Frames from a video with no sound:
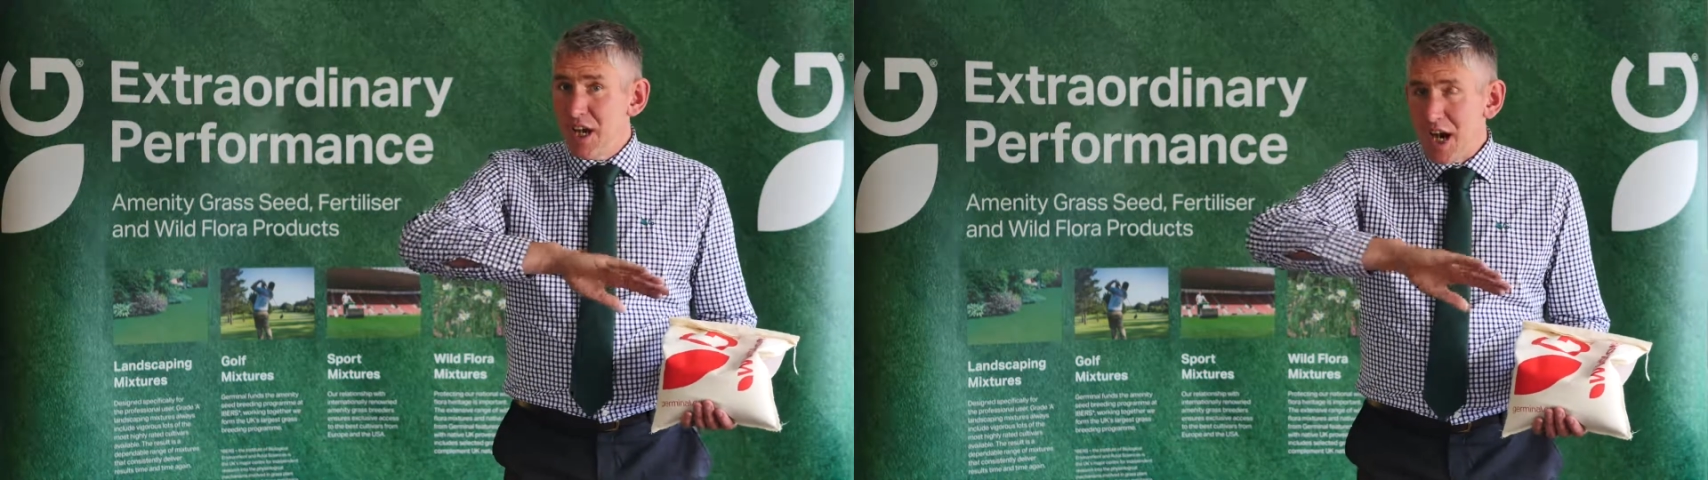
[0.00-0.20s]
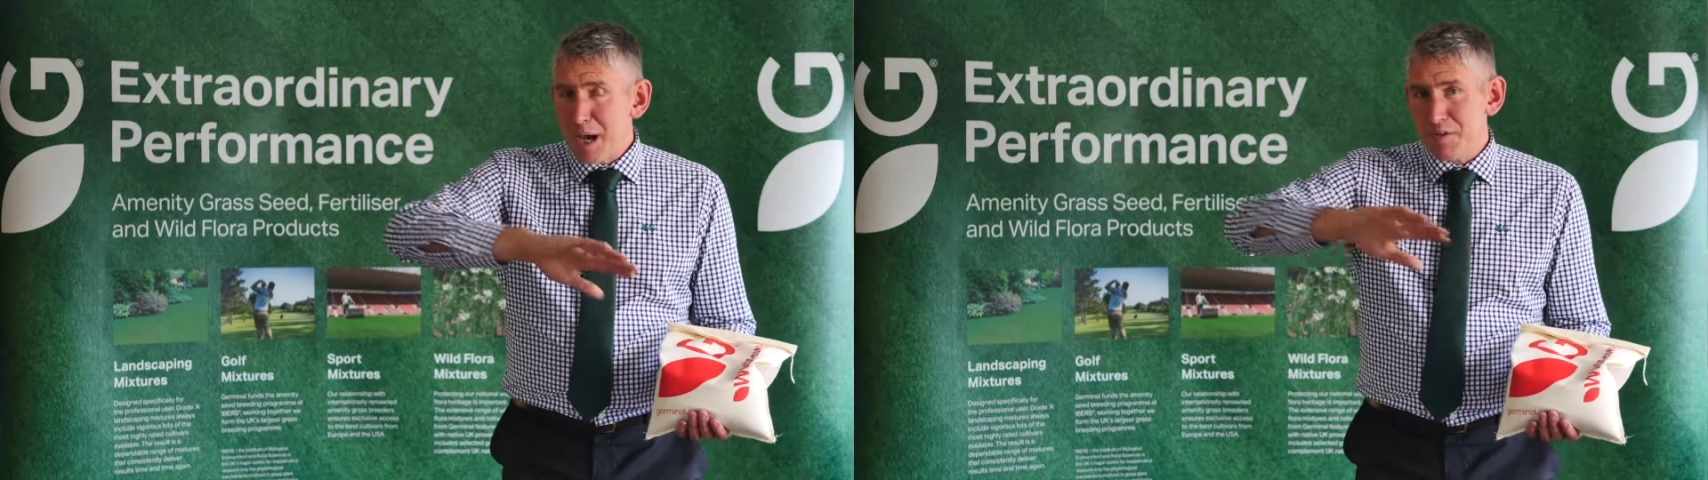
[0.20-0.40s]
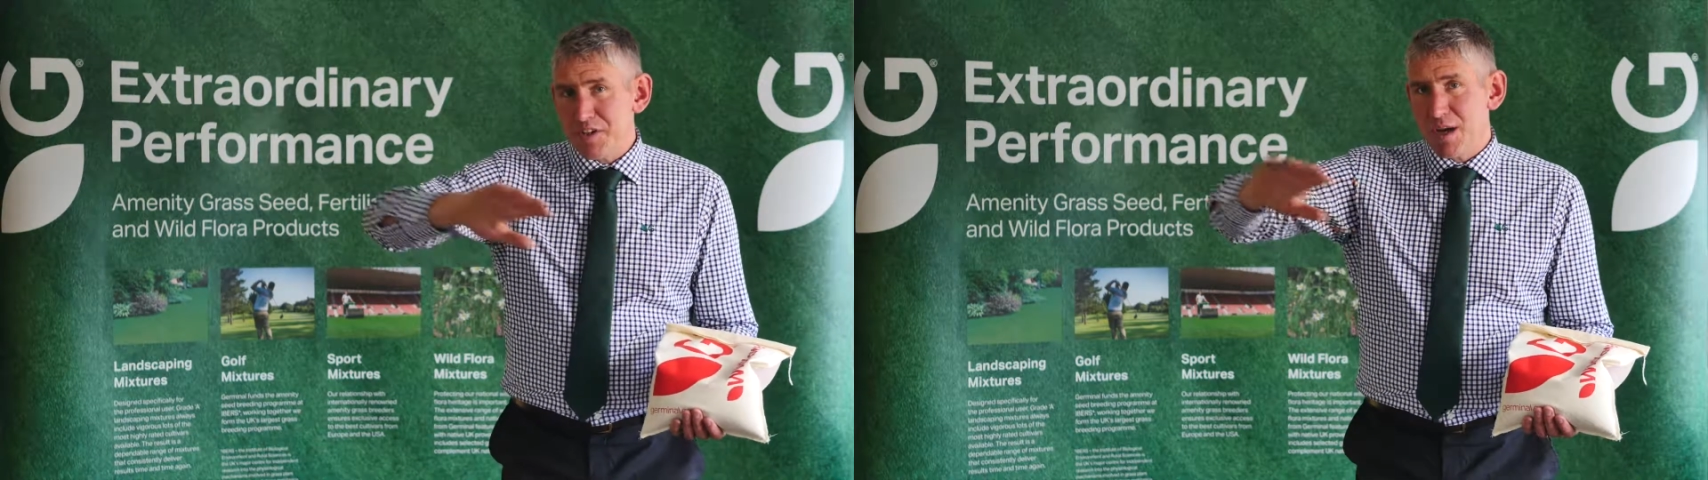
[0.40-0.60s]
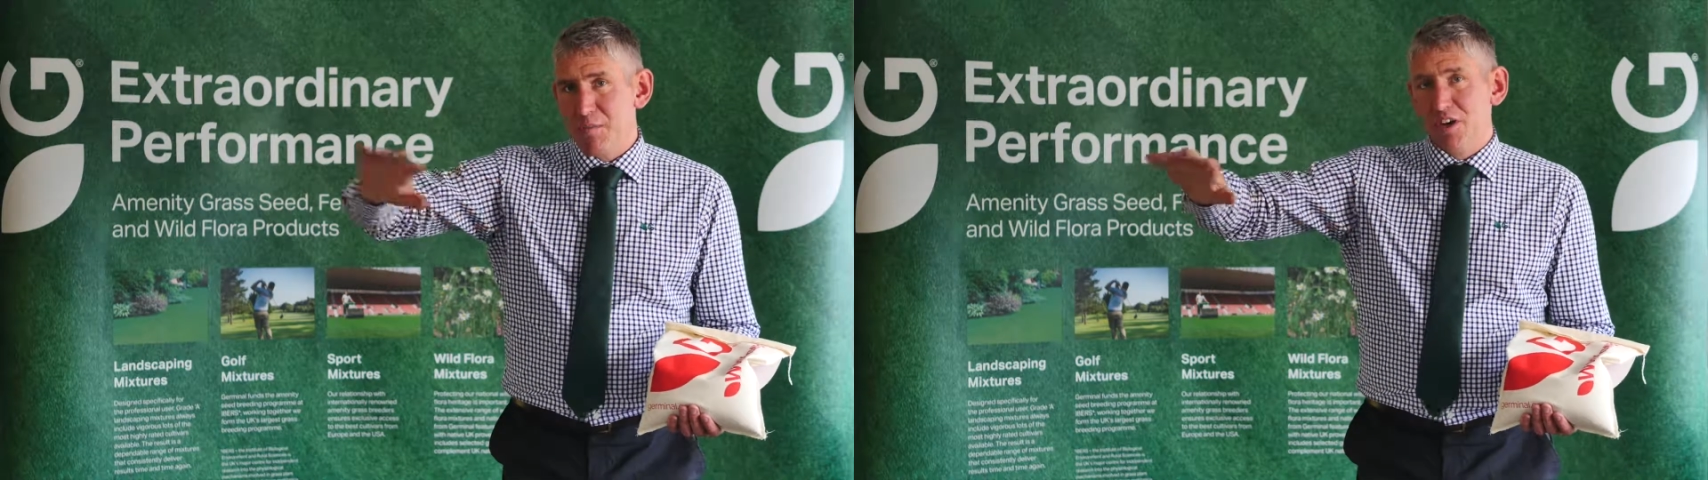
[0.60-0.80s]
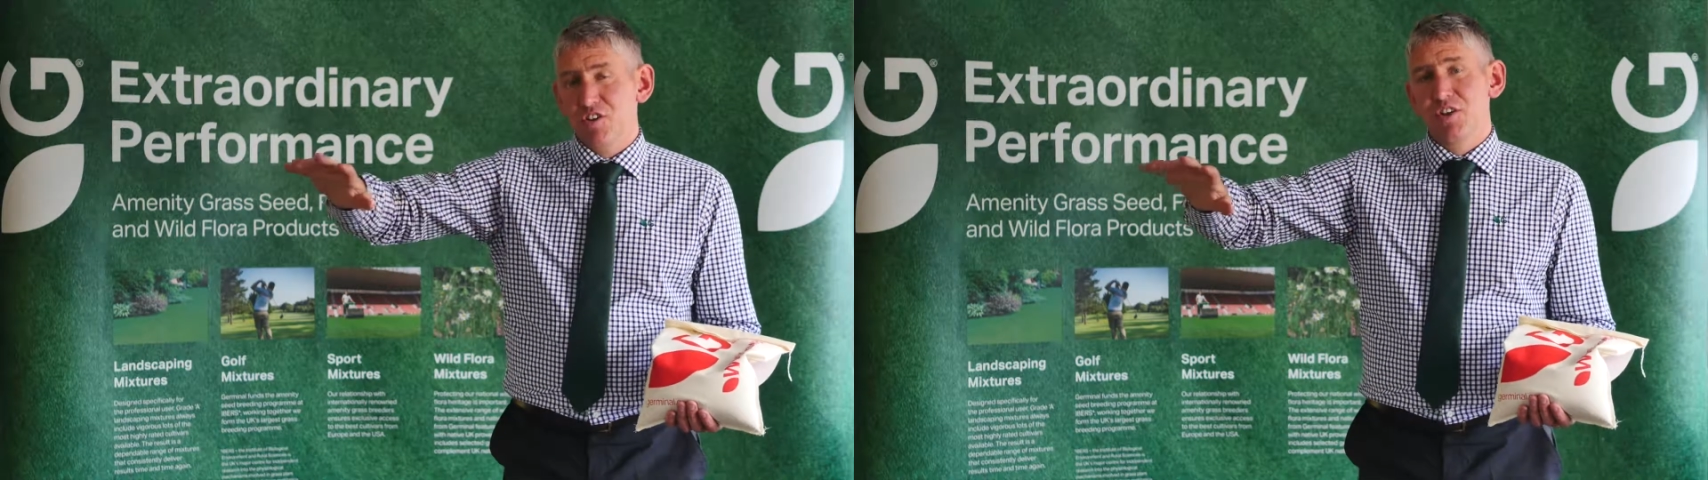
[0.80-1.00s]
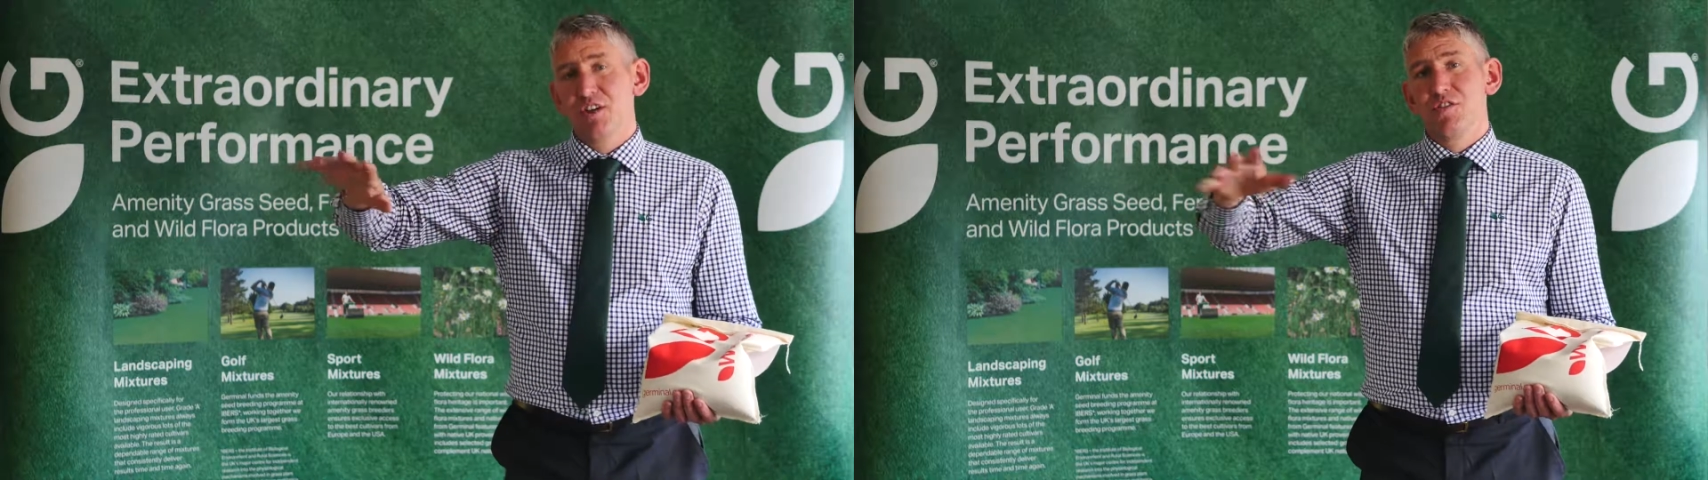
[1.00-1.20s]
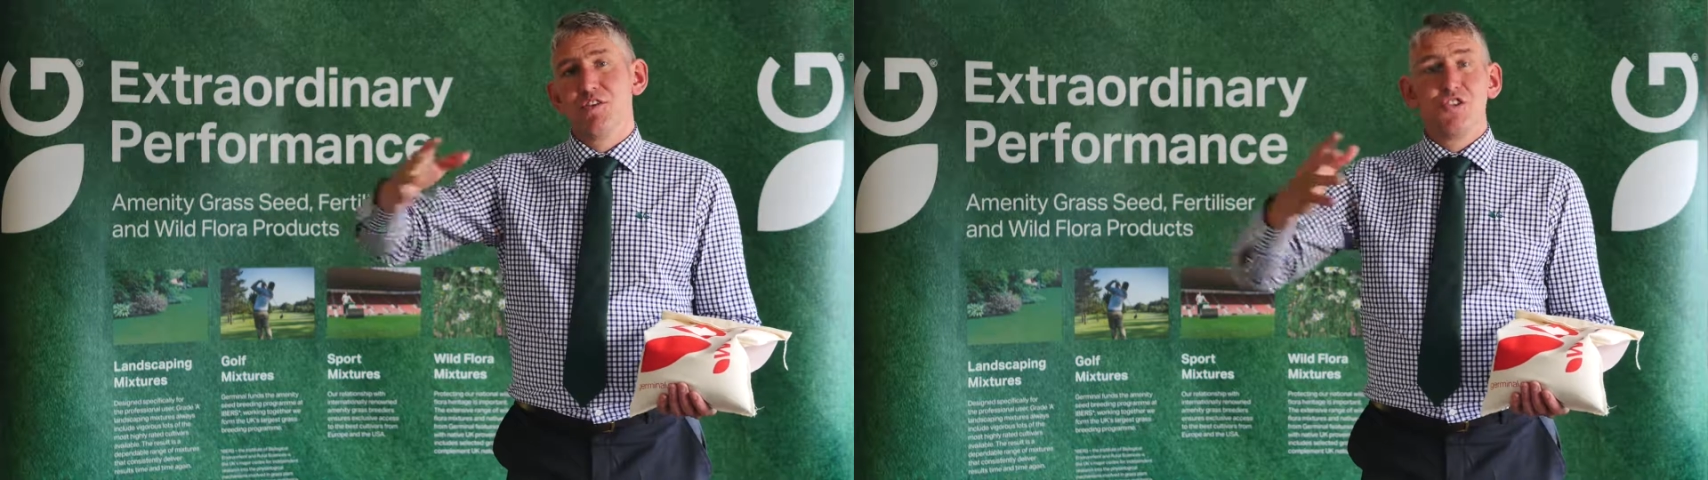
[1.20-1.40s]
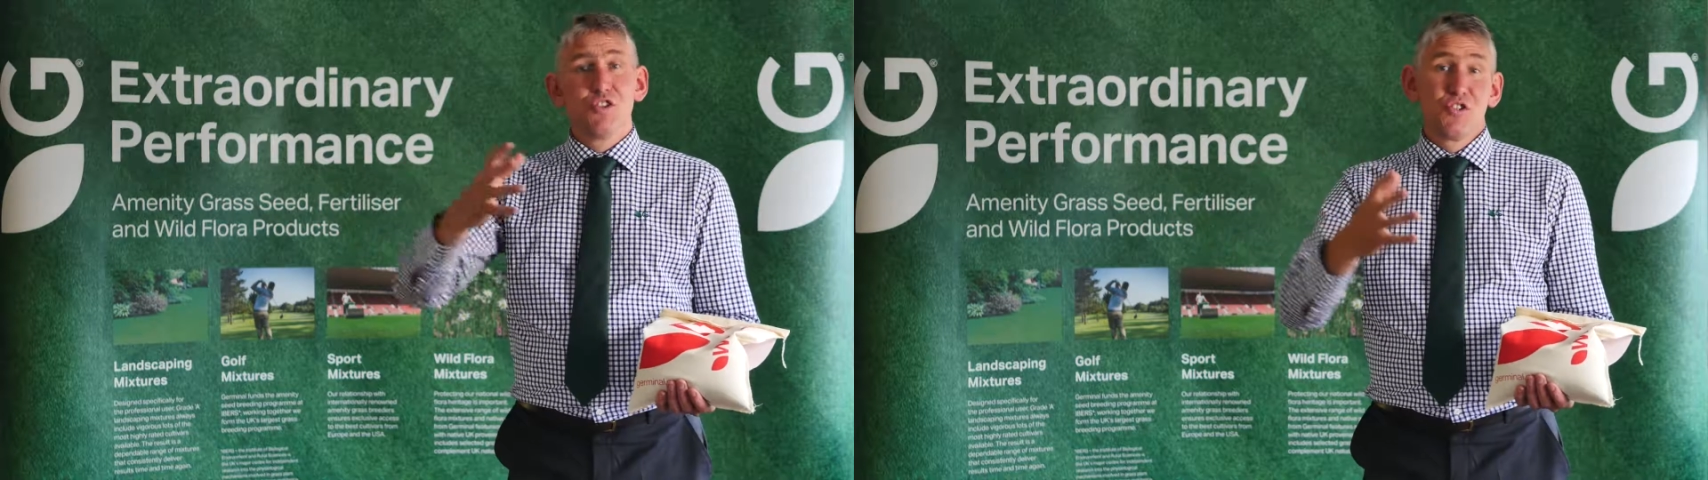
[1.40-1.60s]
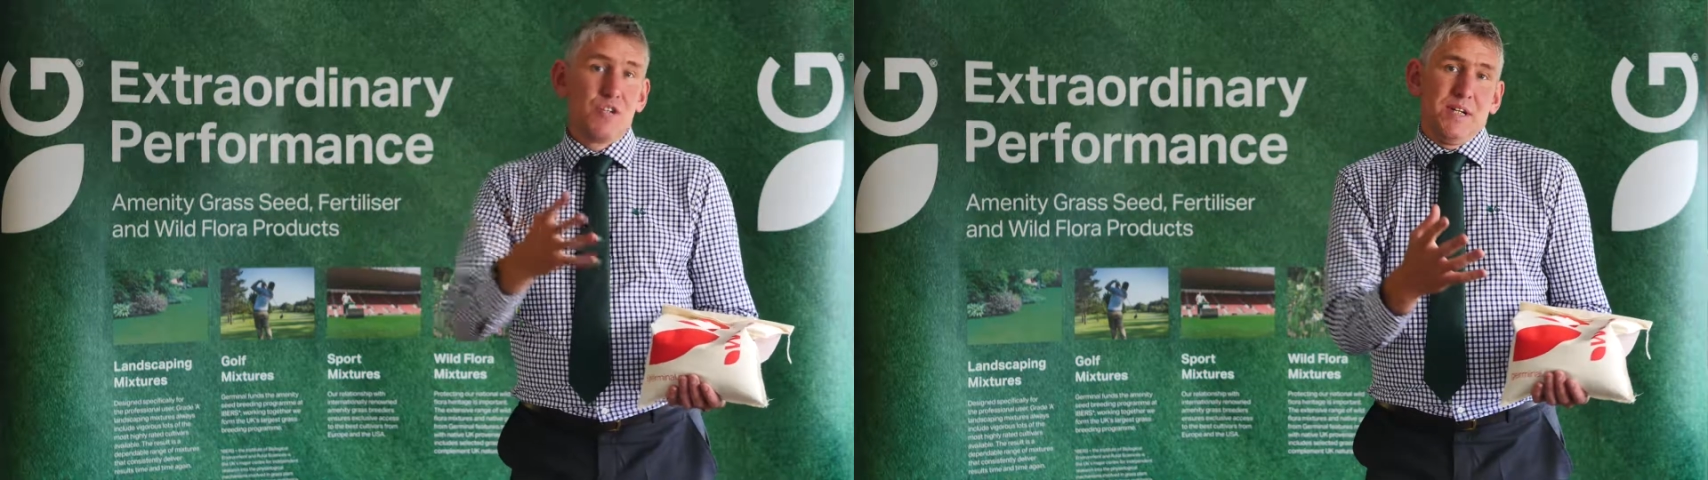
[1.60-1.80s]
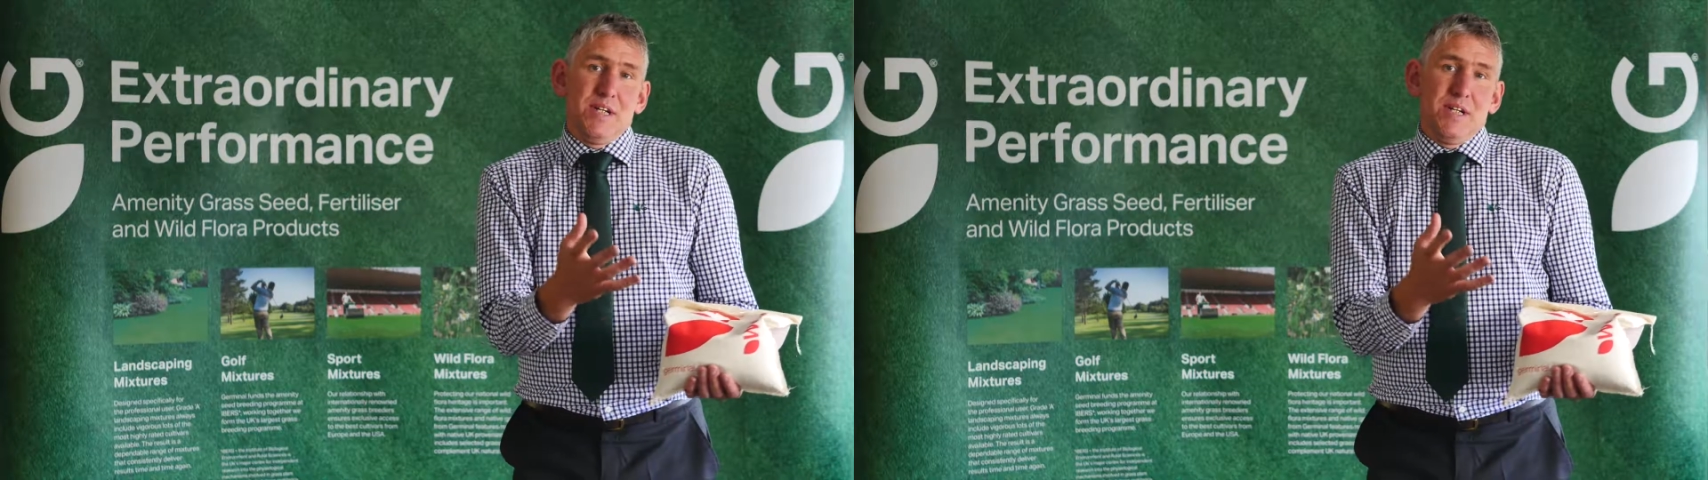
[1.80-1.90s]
habitat mixture, such as